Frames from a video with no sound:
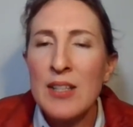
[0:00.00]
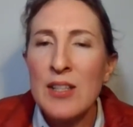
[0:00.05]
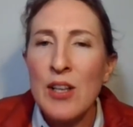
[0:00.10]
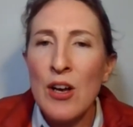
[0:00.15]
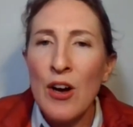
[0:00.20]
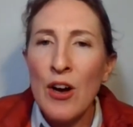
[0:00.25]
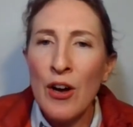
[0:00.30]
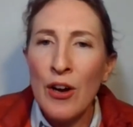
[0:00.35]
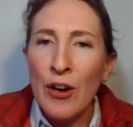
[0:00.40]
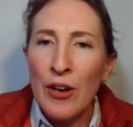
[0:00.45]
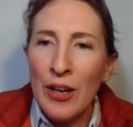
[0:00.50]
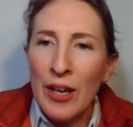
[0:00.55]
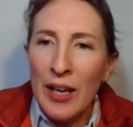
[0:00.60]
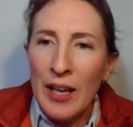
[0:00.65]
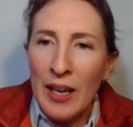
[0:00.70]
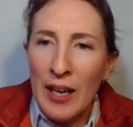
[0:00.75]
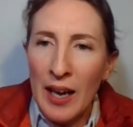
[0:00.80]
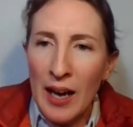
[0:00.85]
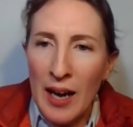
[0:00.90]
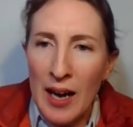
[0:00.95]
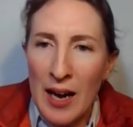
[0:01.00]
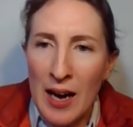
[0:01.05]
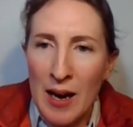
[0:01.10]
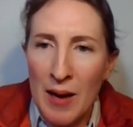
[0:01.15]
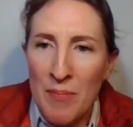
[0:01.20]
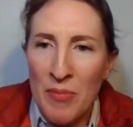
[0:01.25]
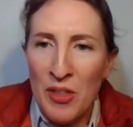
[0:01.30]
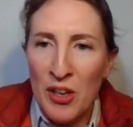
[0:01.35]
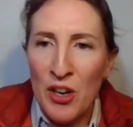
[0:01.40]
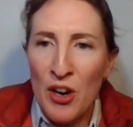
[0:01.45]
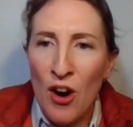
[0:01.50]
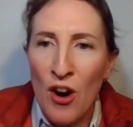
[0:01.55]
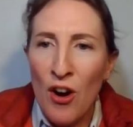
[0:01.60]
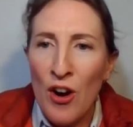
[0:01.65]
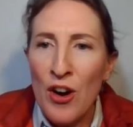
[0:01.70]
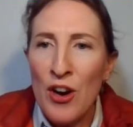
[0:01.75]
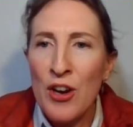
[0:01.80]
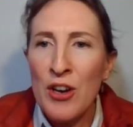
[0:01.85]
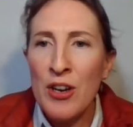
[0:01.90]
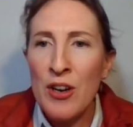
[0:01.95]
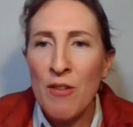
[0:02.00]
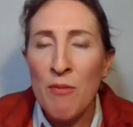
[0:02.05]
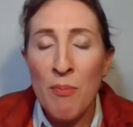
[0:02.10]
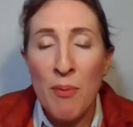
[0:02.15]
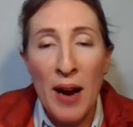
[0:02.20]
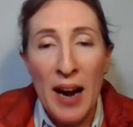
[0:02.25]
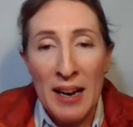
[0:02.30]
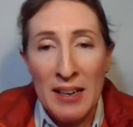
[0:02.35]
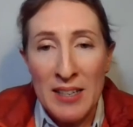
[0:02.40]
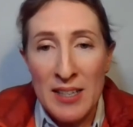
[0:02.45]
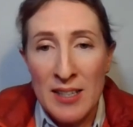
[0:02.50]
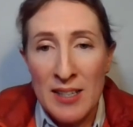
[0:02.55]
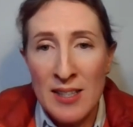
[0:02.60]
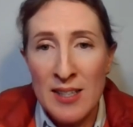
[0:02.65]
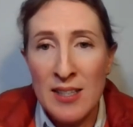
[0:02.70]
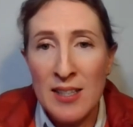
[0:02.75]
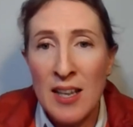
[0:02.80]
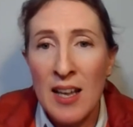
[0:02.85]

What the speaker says: So the code of practice